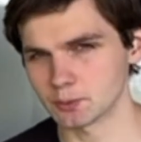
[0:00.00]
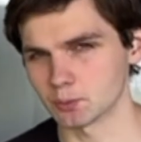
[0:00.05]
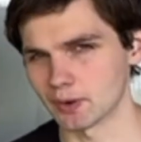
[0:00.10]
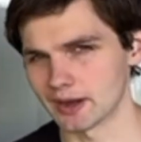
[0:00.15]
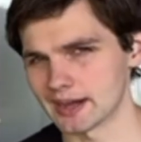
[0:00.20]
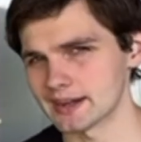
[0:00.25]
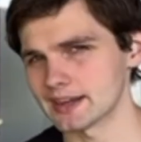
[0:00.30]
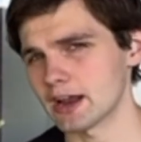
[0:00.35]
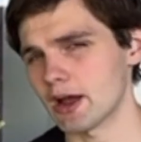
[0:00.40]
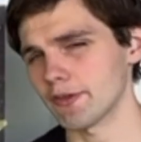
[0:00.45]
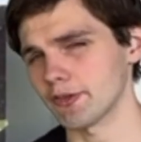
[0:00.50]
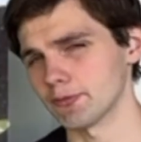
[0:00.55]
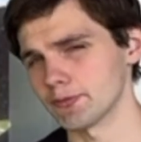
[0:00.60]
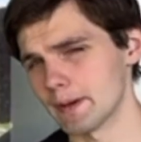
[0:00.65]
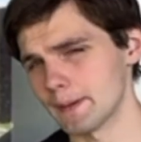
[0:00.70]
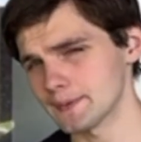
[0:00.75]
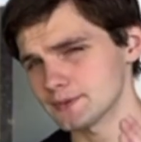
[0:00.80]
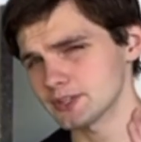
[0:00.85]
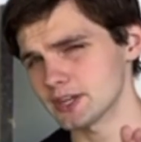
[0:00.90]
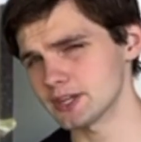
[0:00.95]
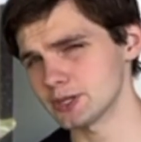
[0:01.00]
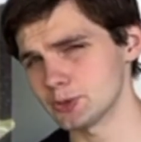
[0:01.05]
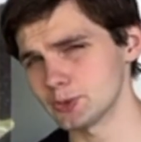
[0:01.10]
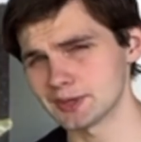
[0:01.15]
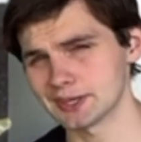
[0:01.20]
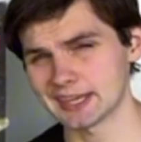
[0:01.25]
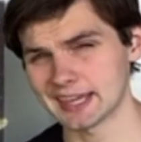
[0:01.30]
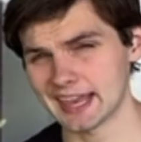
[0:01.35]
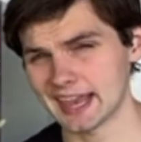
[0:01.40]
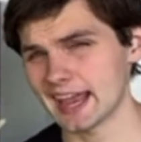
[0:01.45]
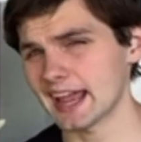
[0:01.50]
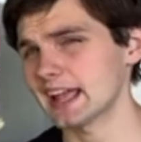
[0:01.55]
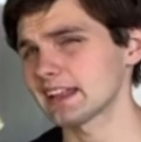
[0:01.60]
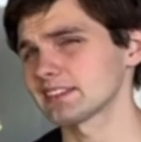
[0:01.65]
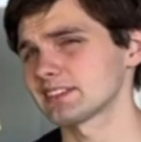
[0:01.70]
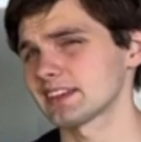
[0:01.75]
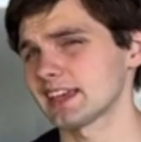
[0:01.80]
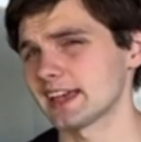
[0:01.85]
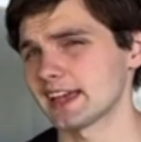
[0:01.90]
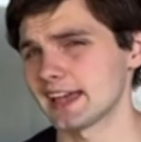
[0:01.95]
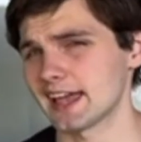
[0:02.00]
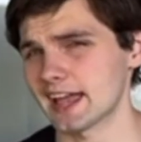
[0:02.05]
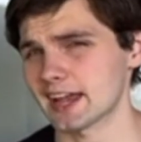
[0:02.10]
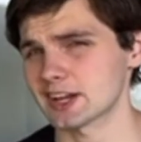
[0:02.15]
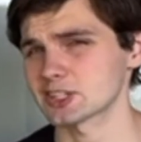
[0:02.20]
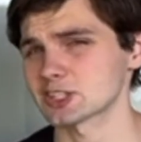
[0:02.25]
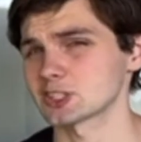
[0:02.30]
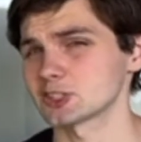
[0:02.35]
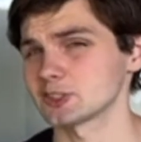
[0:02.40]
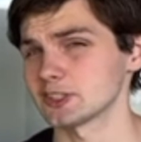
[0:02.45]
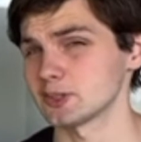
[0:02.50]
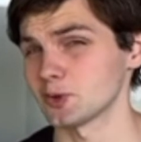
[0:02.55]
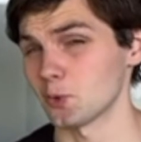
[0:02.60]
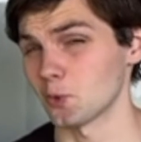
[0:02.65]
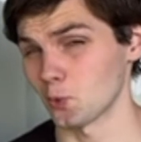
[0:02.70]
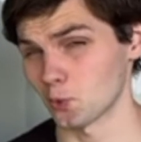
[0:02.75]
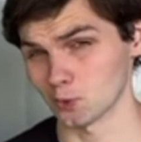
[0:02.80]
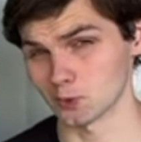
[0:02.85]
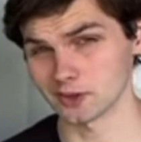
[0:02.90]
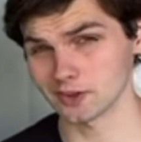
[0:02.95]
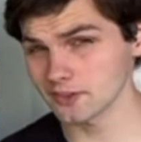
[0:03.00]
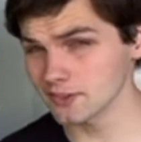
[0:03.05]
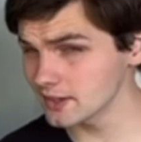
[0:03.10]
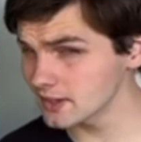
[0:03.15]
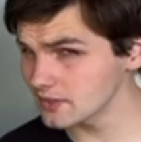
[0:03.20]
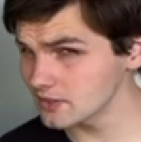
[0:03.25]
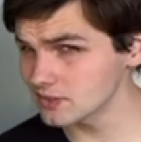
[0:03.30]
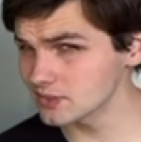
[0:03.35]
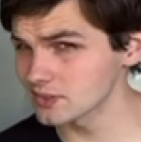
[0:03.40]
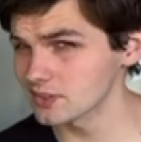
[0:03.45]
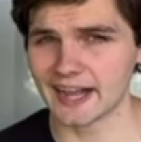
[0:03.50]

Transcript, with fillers: right now on the website, you can't actually order this.